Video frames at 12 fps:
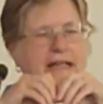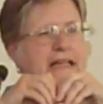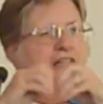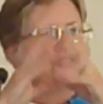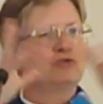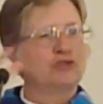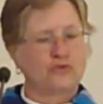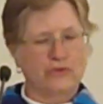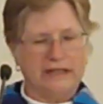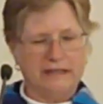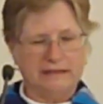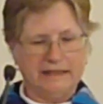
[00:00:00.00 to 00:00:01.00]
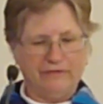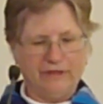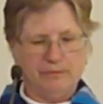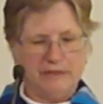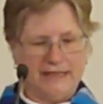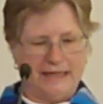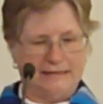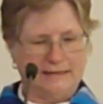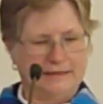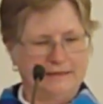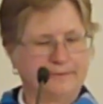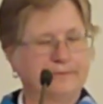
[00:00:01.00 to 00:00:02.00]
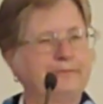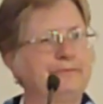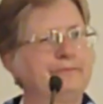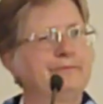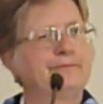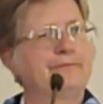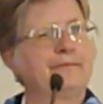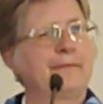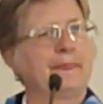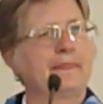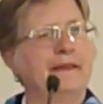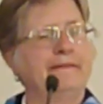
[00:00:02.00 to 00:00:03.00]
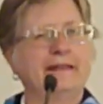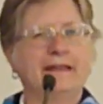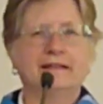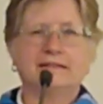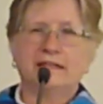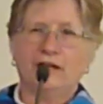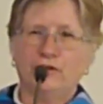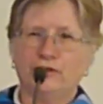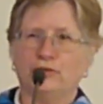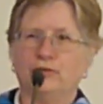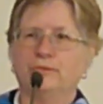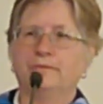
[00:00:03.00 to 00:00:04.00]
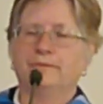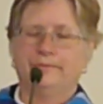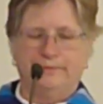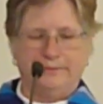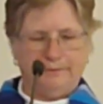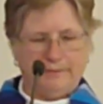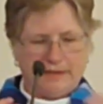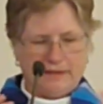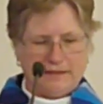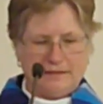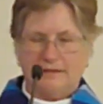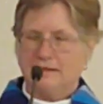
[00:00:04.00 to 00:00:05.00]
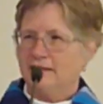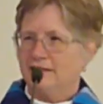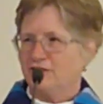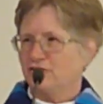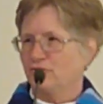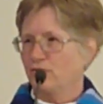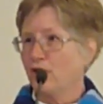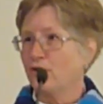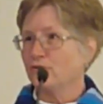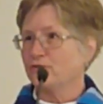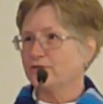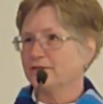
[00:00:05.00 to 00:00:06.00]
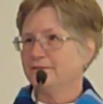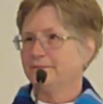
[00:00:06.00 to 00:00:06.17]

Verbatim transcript: into a green leafy plant? and they can't tell you because it just grows.